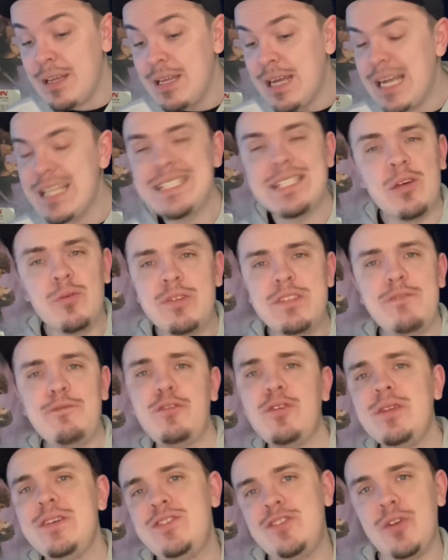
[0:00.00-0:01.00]
I still wasn't
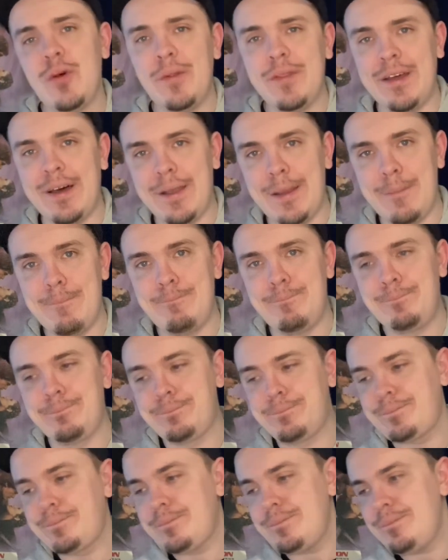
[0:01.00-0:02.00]
fully sold on it.
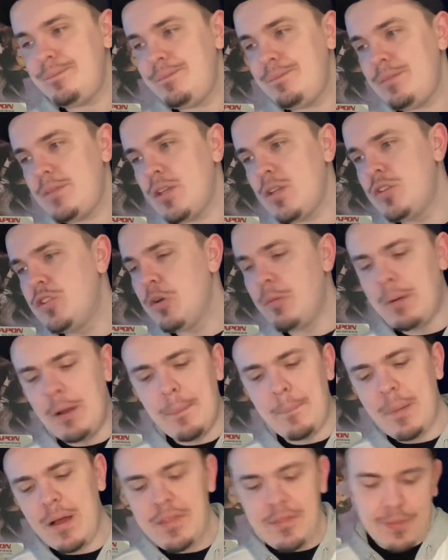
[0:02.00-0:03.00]
So about a
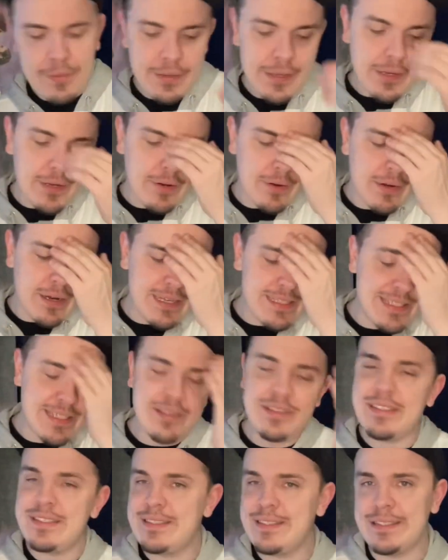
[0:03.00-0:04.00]
month later, I still
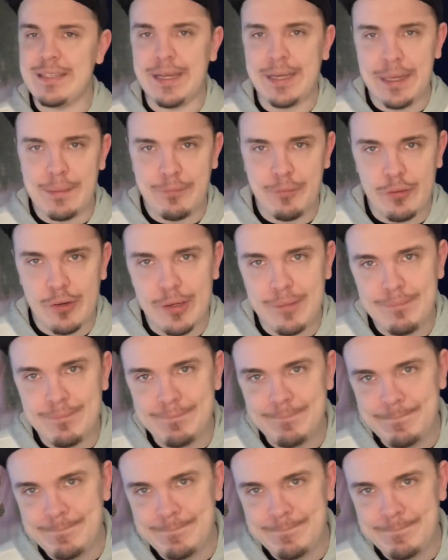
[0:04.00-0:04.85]
didn't sign up for it.